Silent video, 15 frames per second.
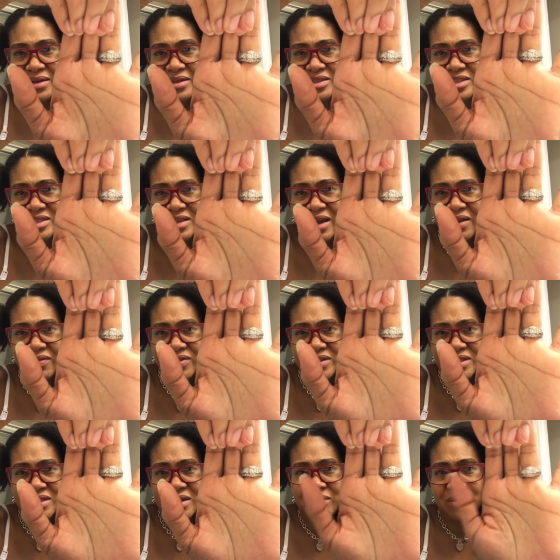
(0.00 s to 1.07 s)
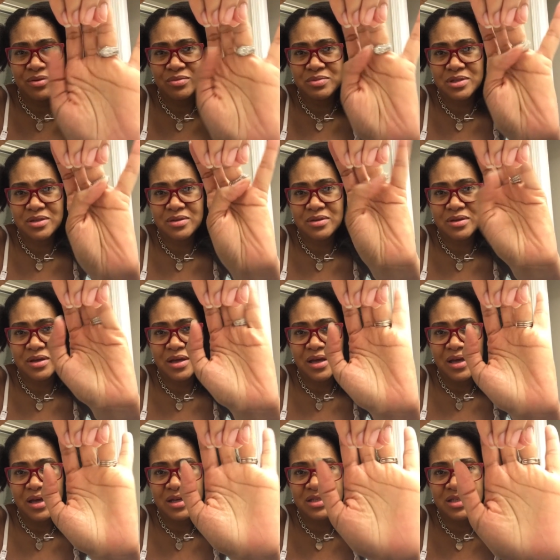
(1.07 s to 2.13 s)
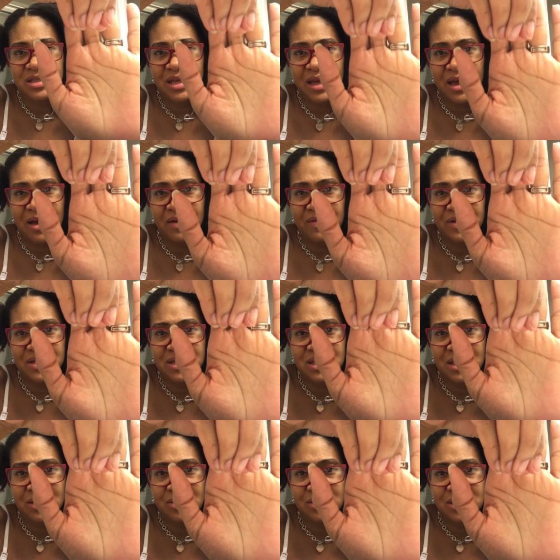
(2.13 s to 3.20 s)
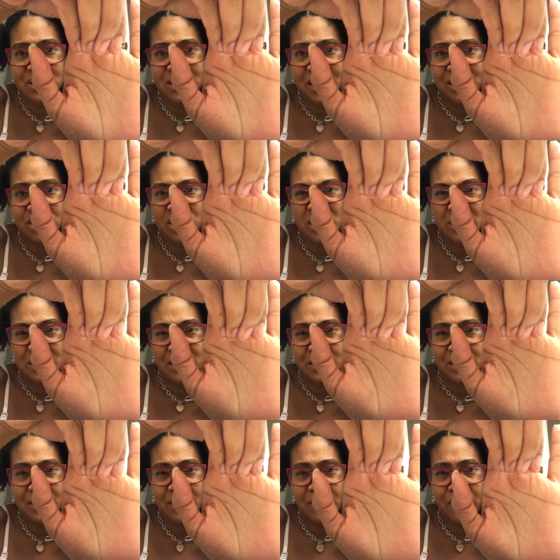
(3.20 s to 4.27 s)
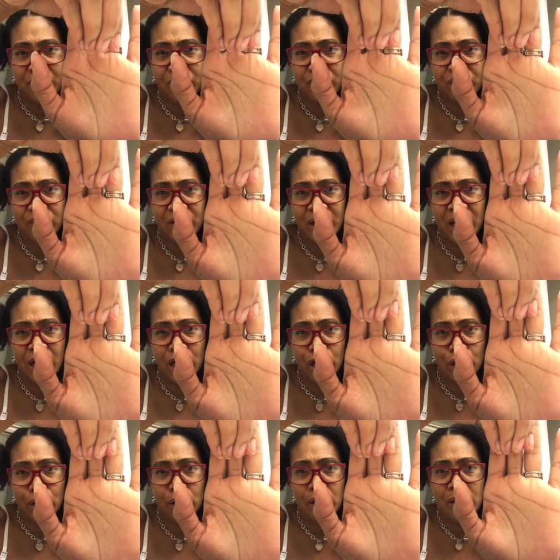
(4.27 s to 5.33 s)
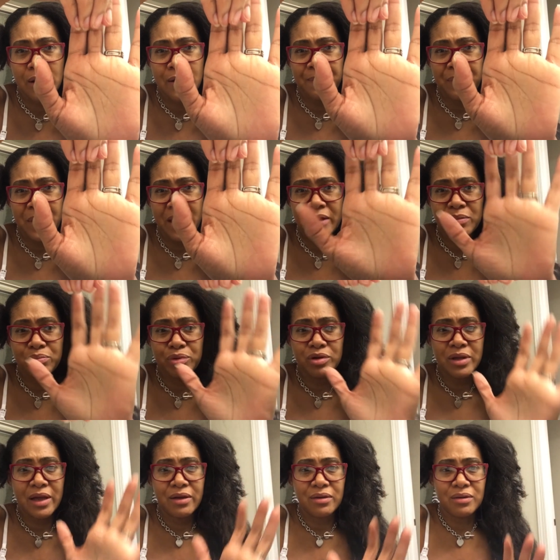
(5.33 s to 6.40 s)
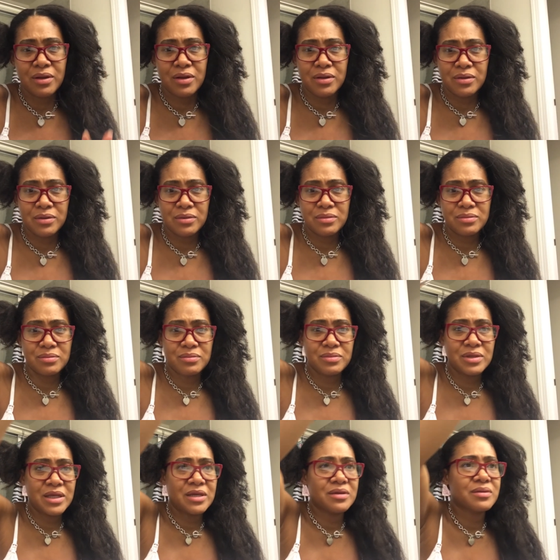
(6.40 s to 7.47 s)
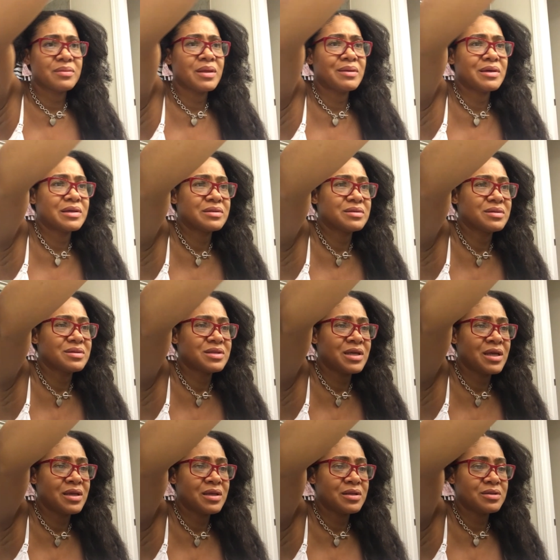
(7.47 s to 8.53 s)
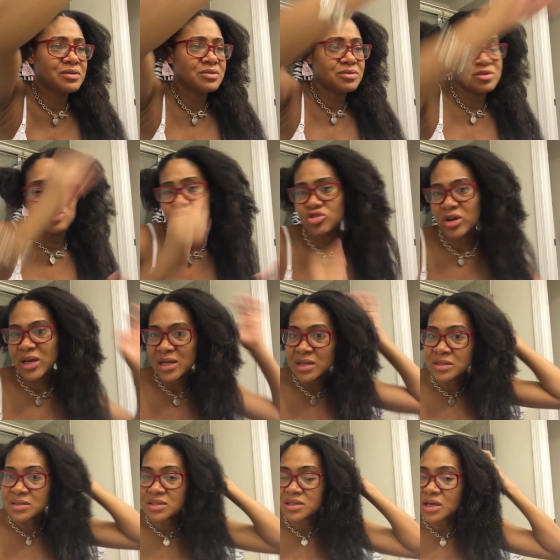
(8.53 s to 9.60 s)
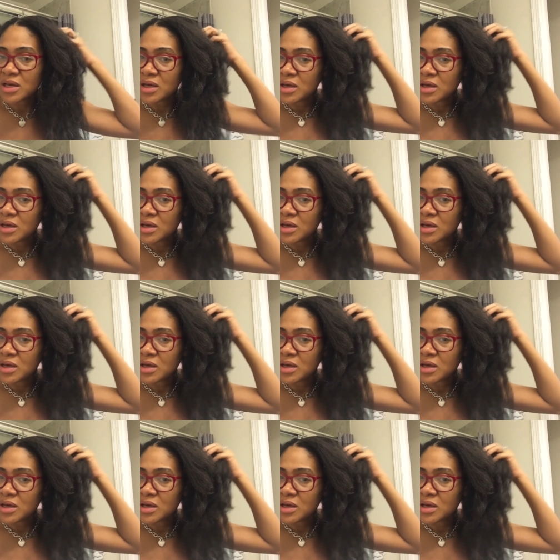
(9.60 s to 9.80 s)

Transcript: just every single, oops. It's just like every single section of hair I can pull out, oh, like maybe 10 strands